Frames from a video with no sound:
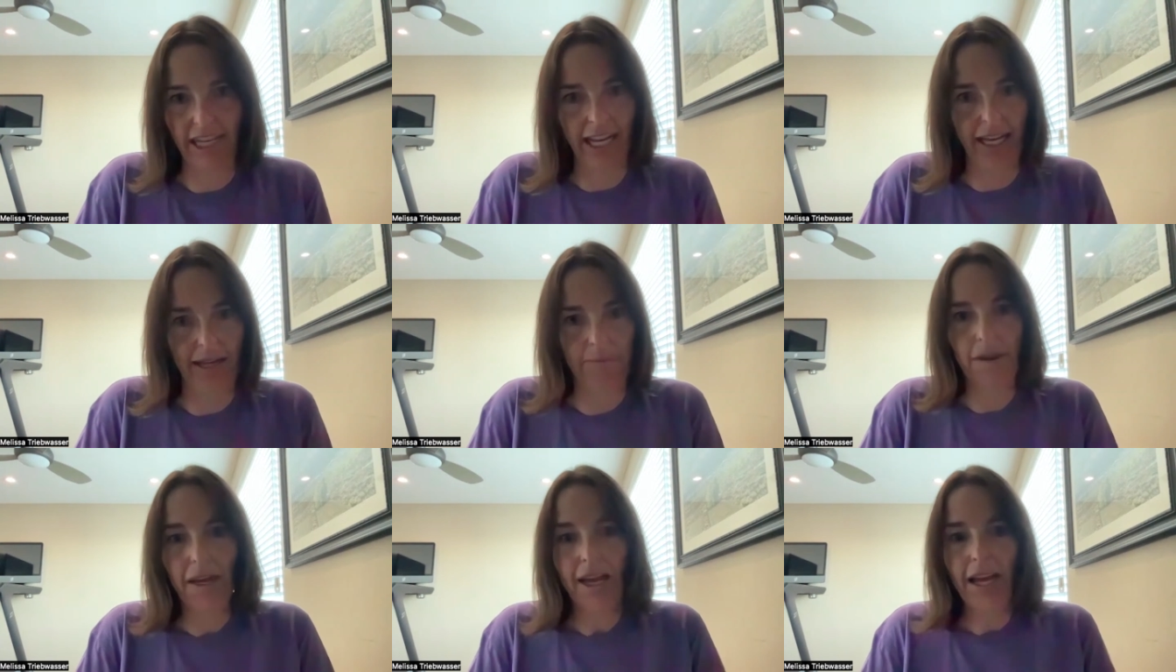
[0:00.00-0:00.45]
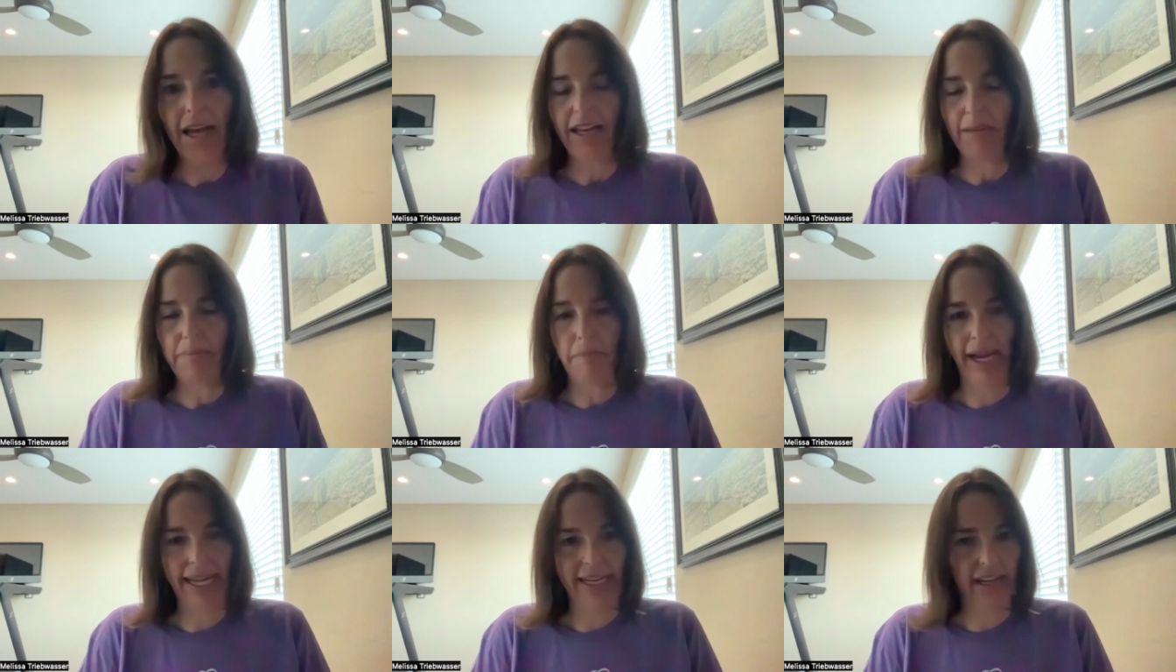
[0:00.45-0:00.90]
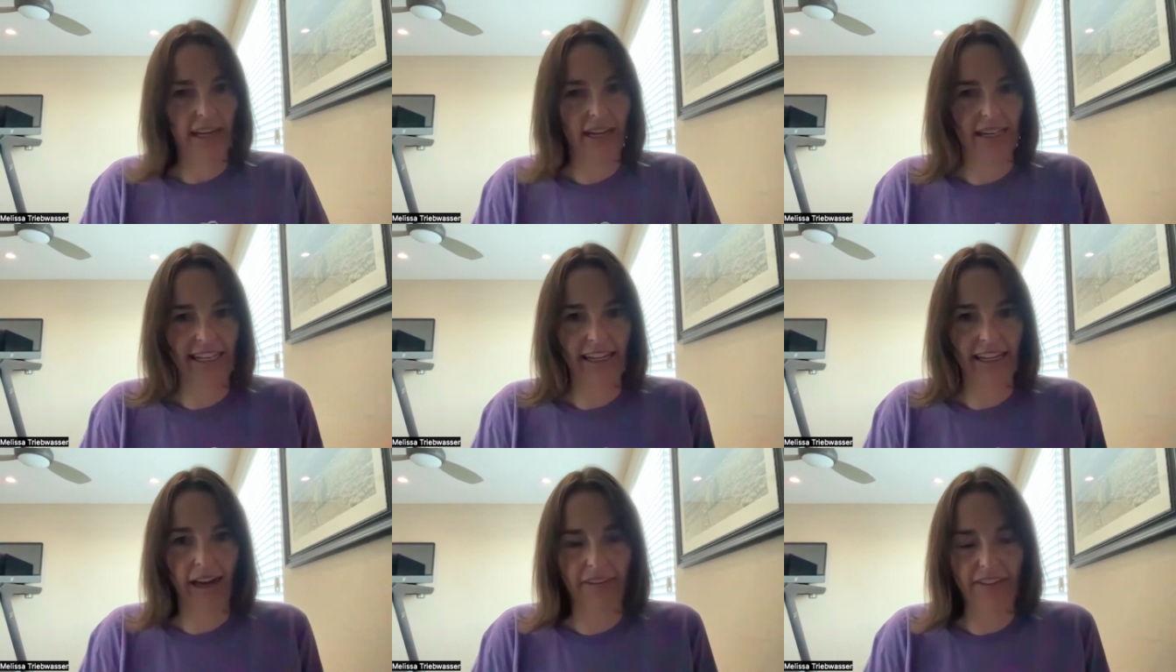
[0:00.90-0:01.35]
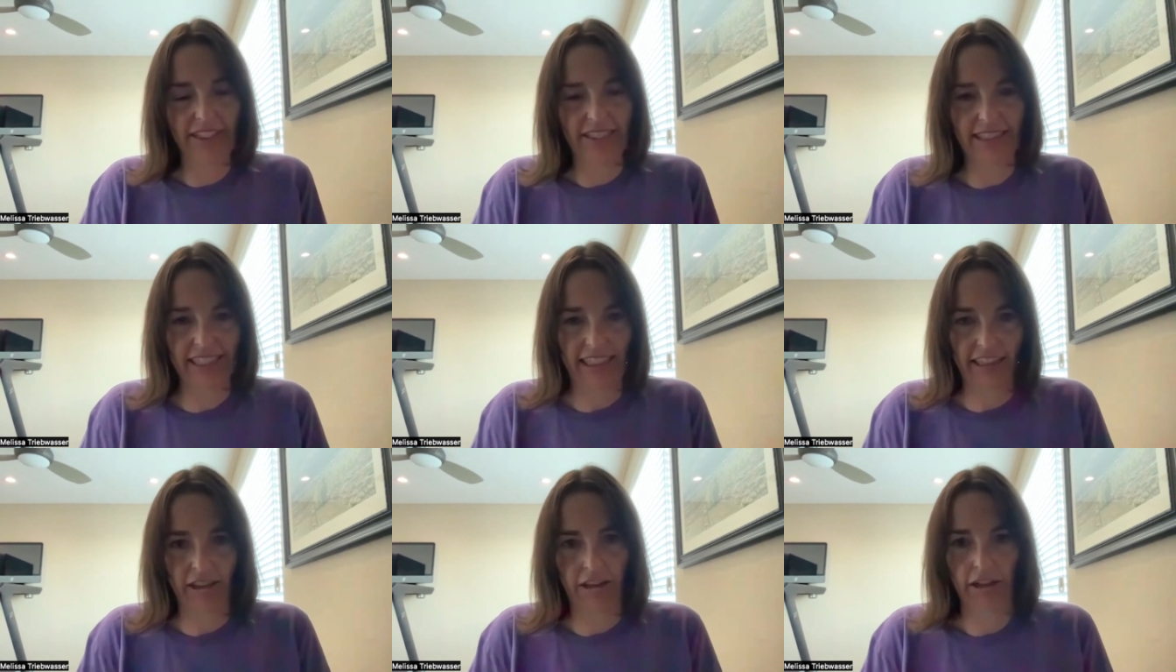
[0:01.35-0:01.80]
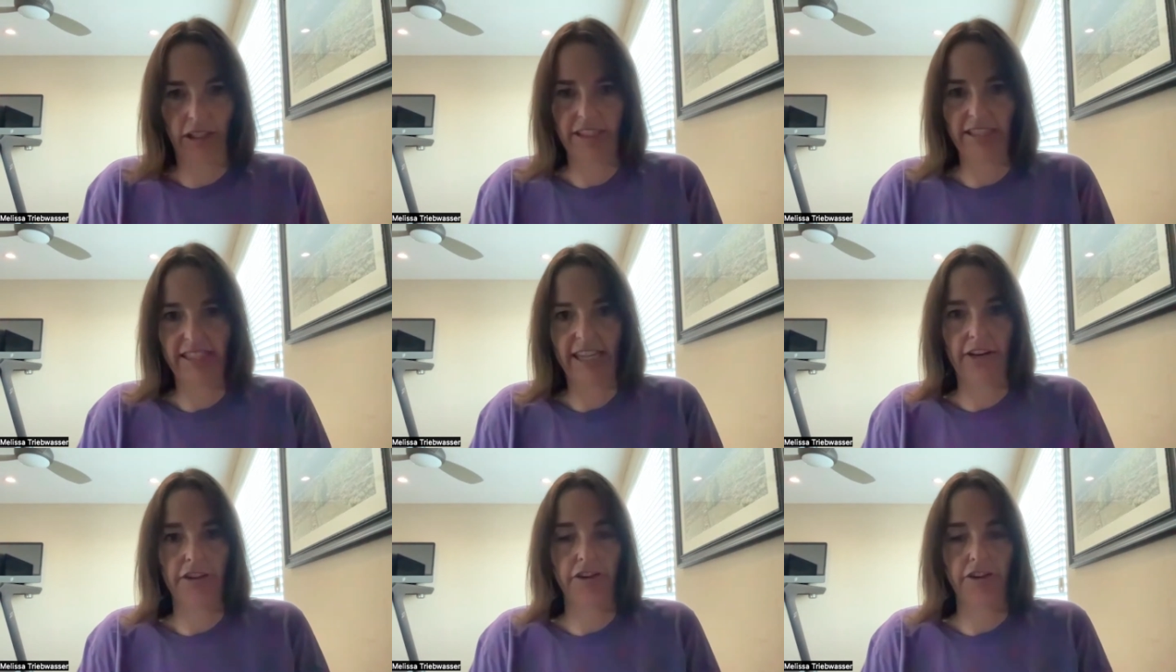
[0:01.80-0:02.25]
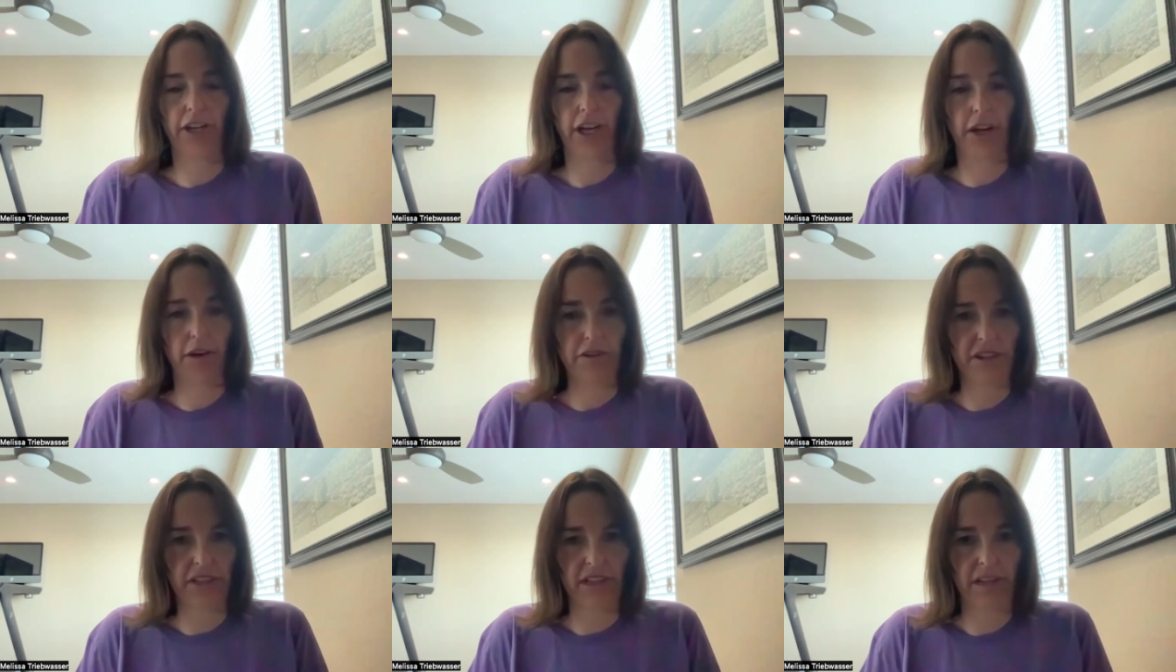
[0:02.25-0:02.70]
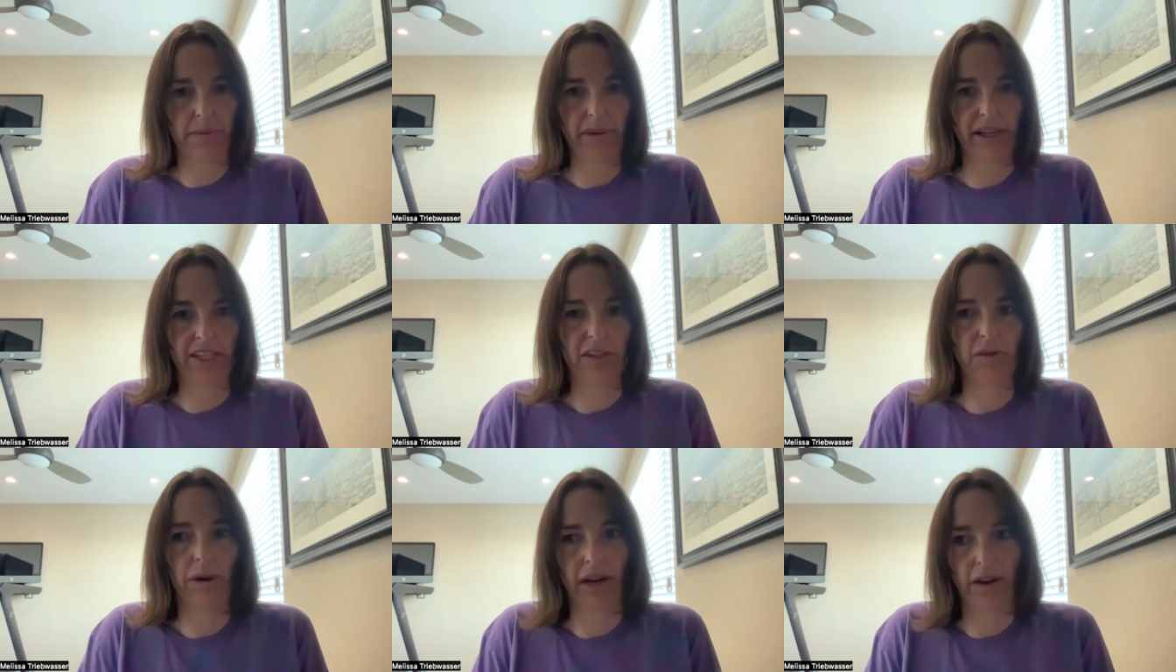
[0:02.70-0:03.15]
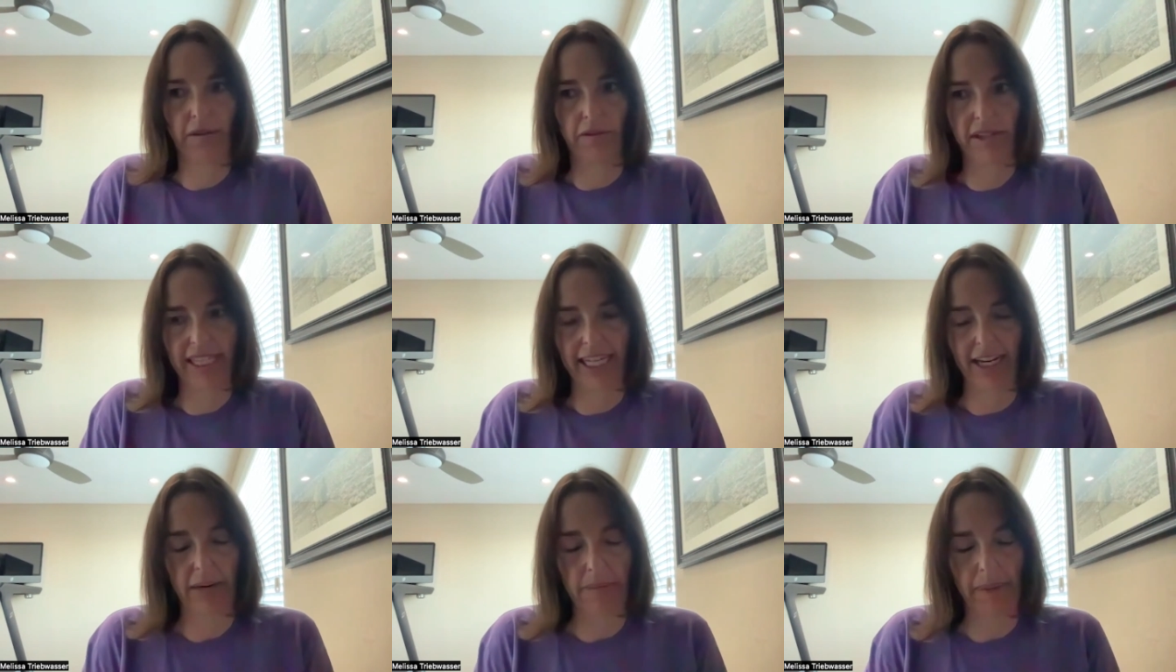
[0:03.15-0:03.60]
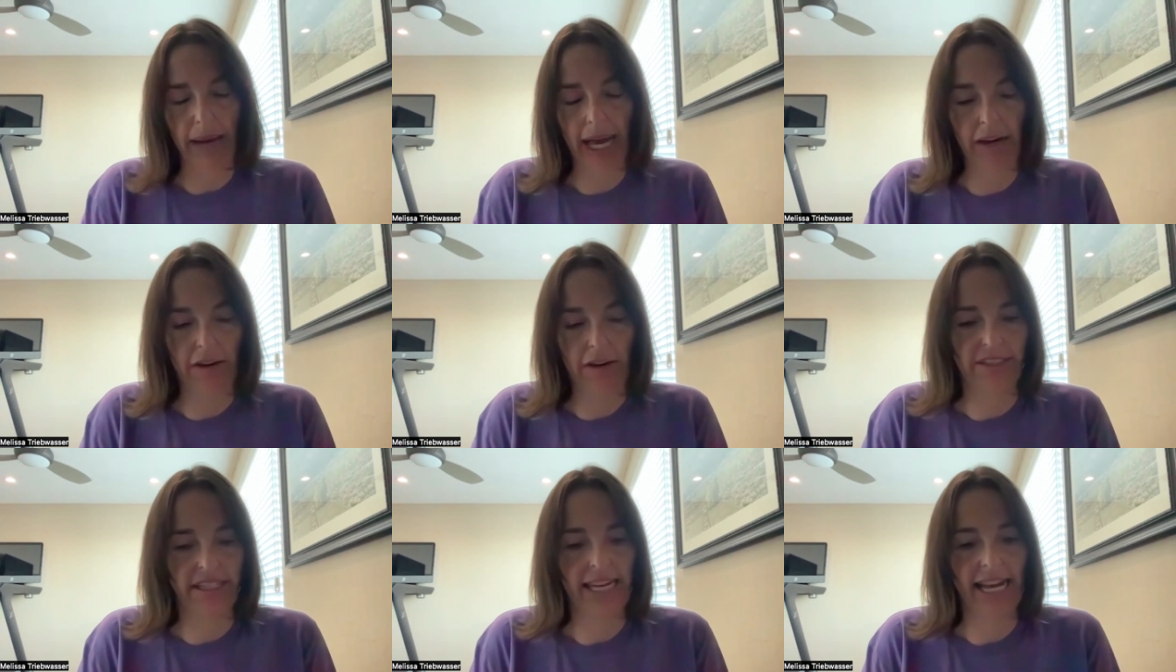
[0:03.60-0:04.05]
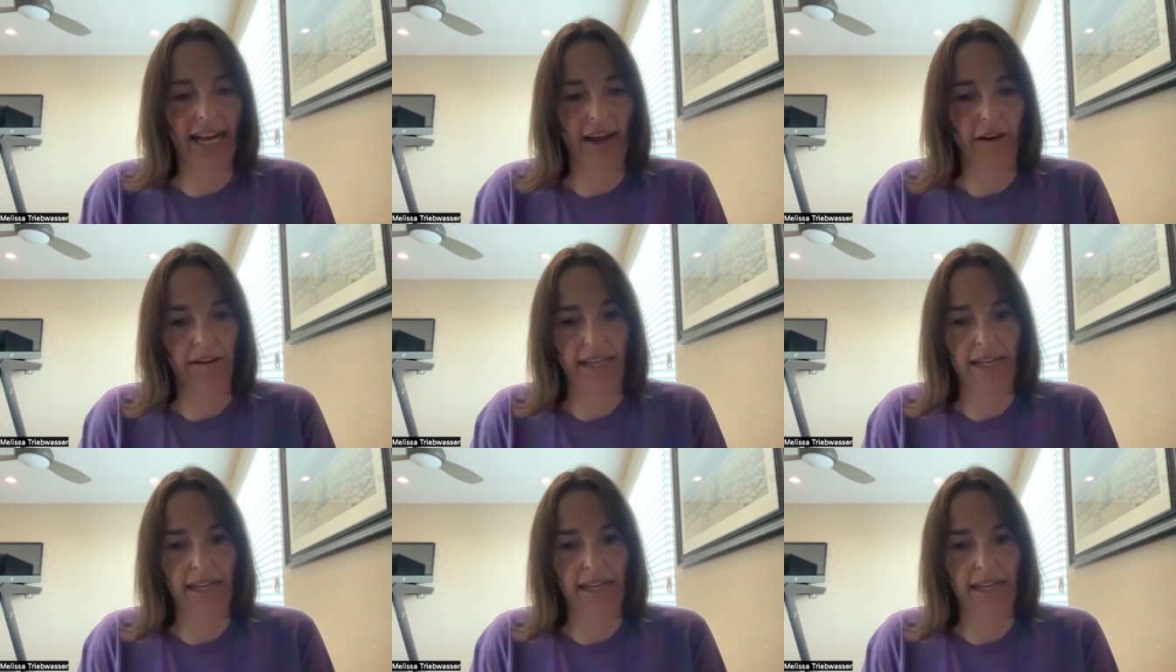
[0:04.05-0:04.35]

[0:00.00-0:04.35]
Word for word: Um, Mike Gundy, obviously the longest tenured coach in the Big 12 with Gary Patterson out,